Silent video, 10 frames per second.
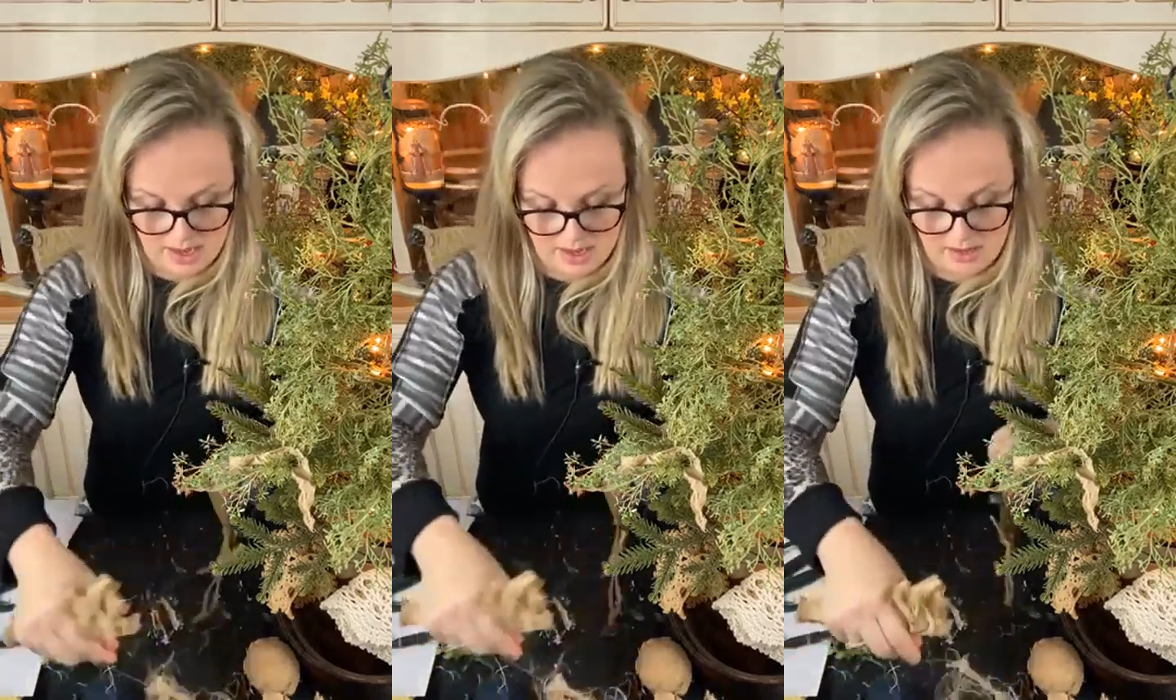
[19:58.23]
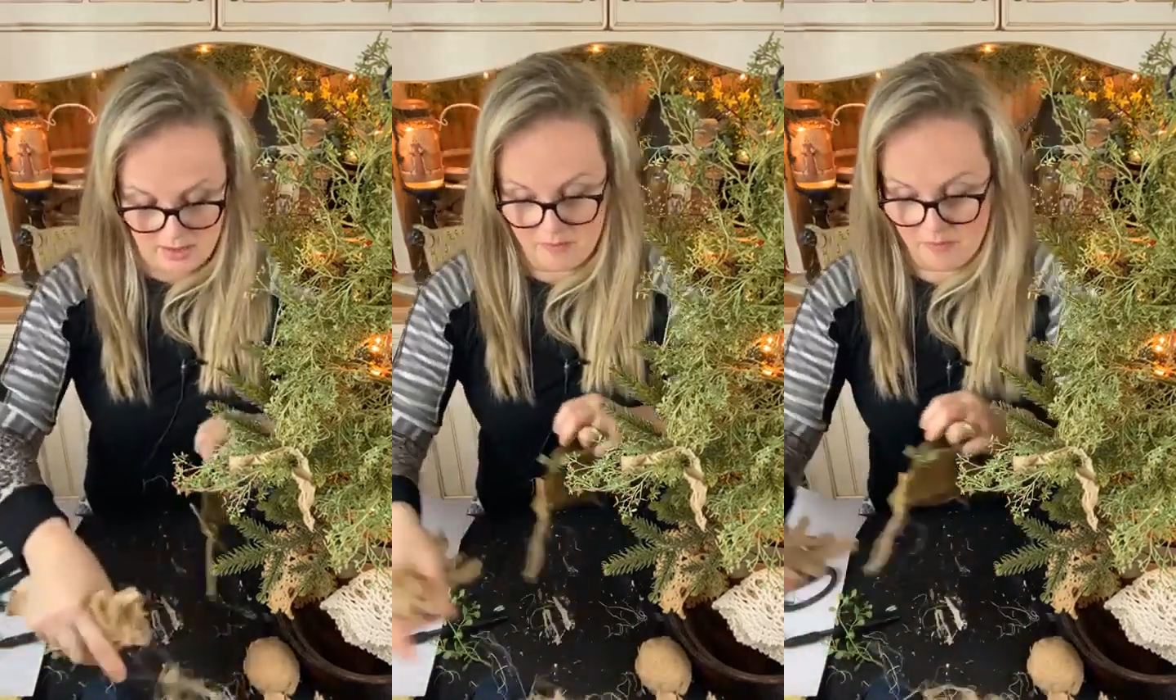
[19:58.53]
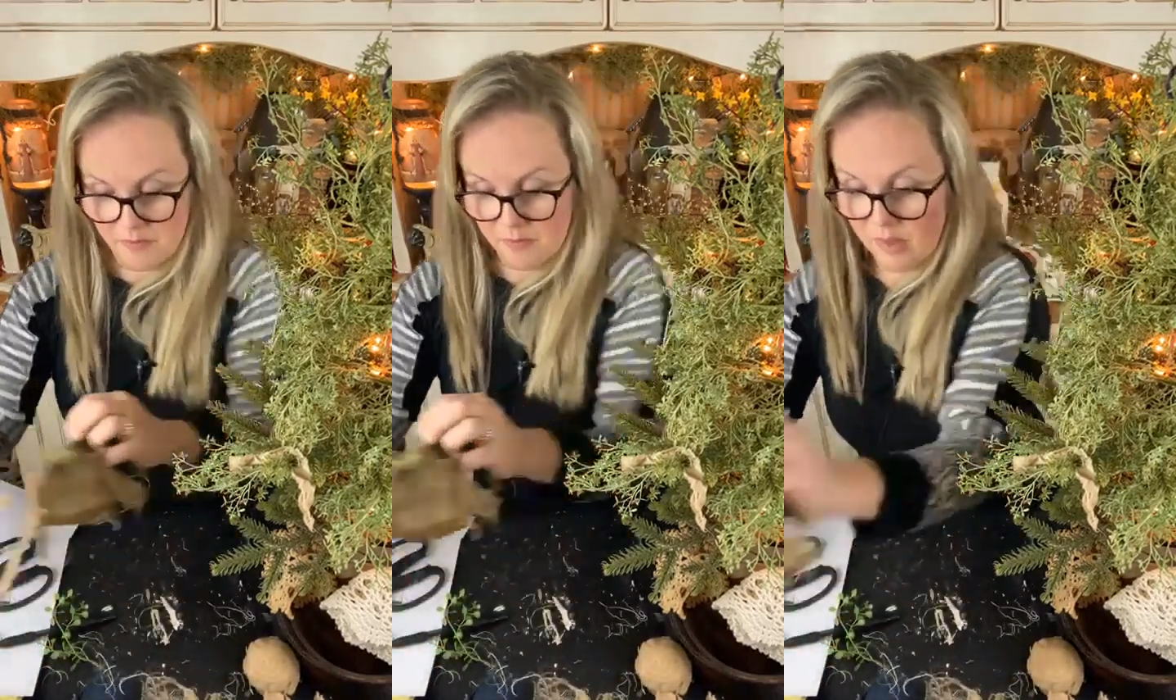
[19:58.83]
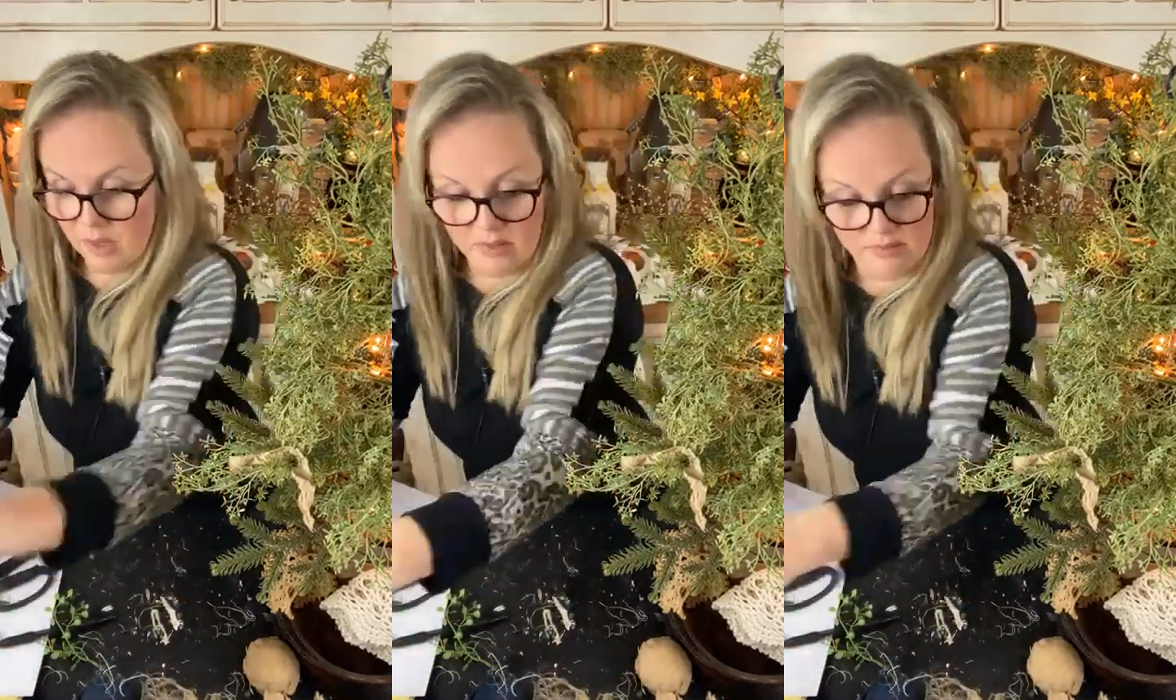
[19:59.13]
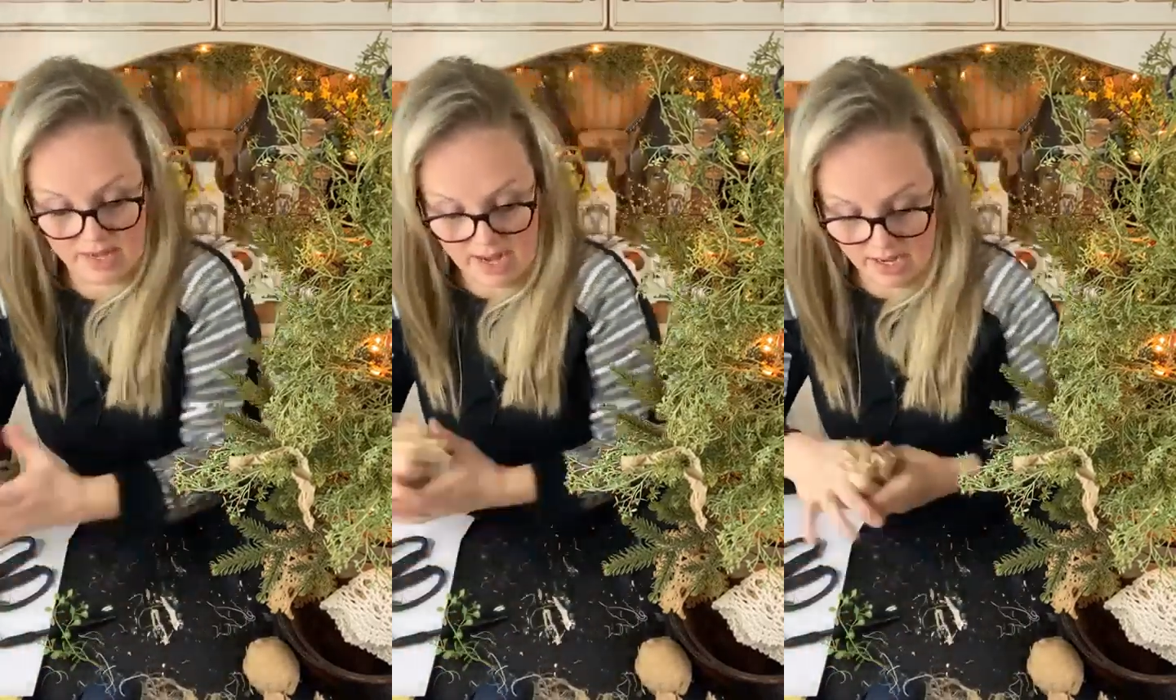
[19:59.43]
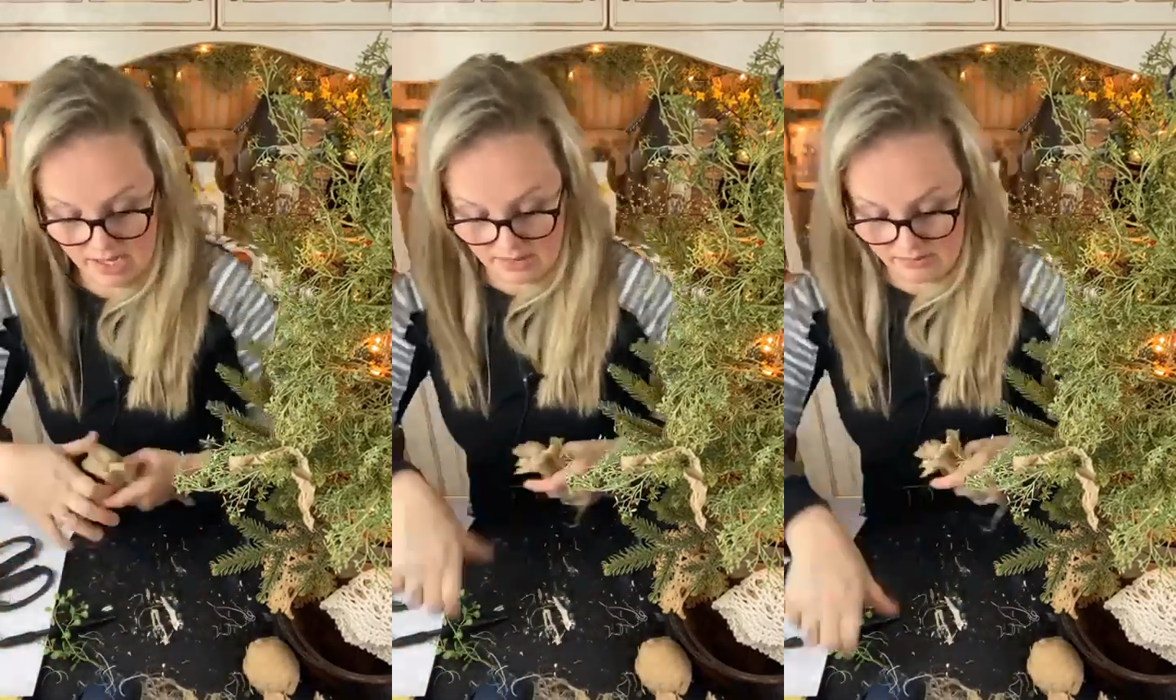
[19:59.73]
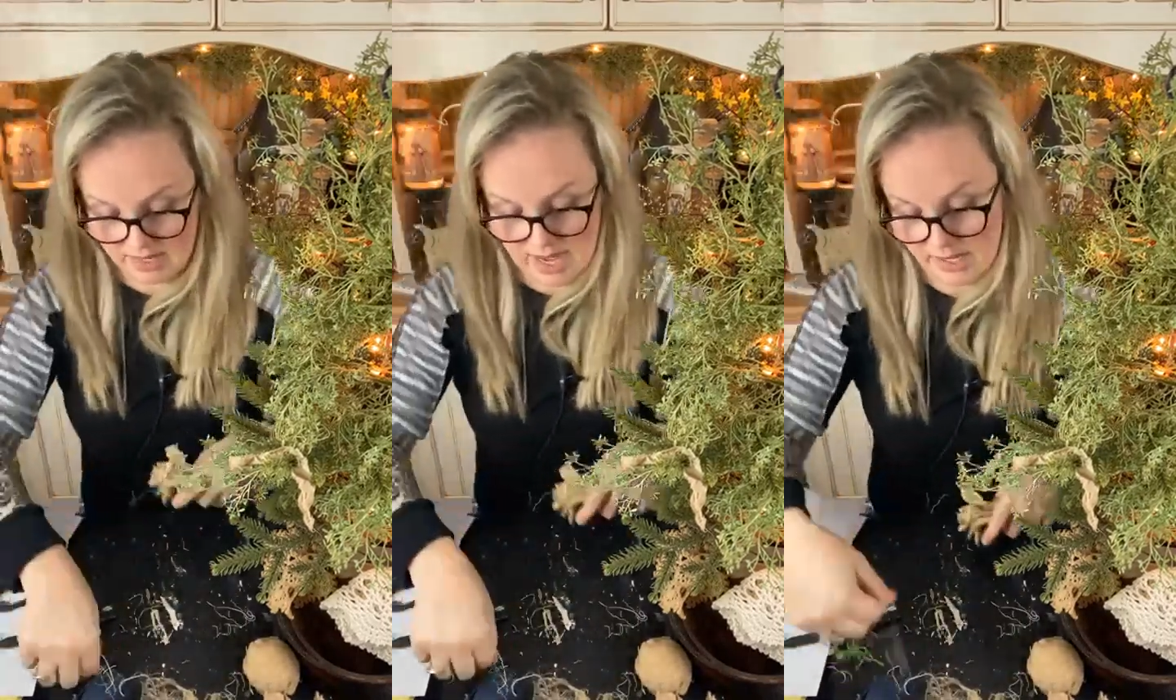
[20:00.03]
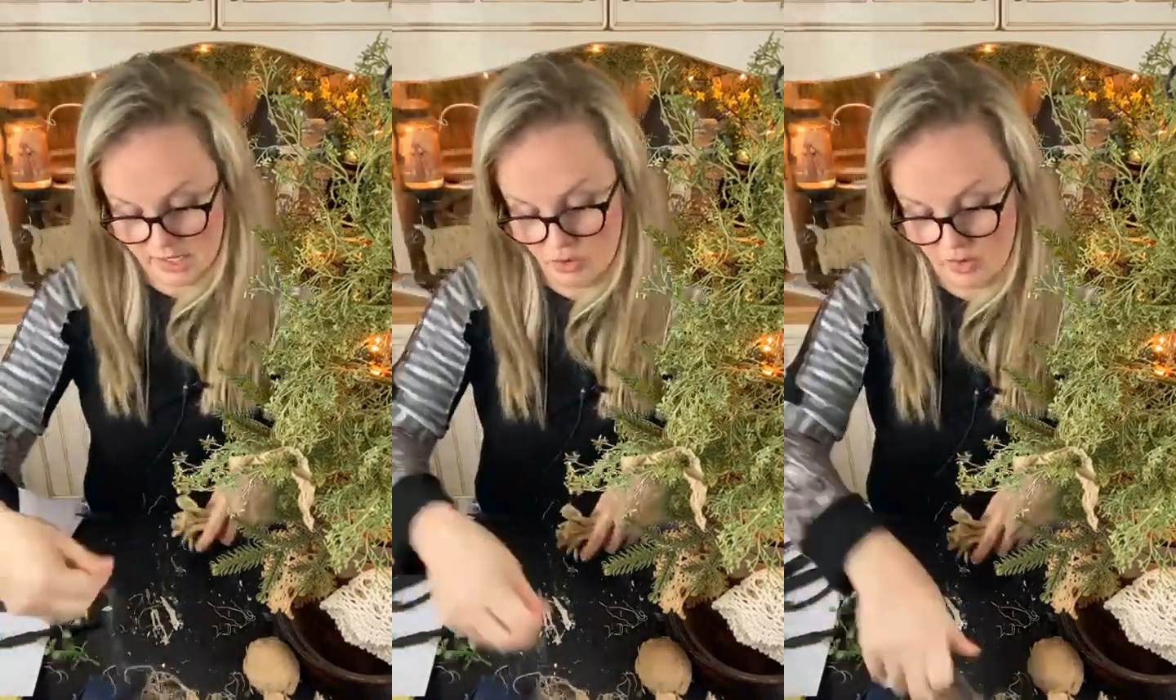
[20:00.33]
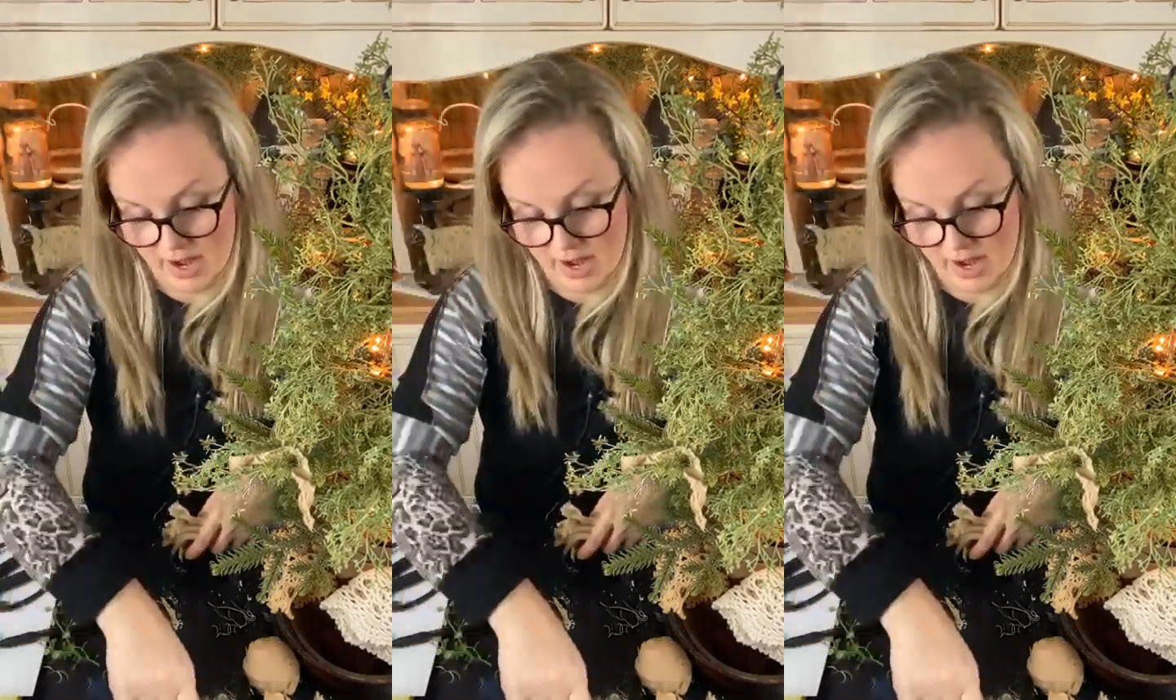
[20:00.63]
that I could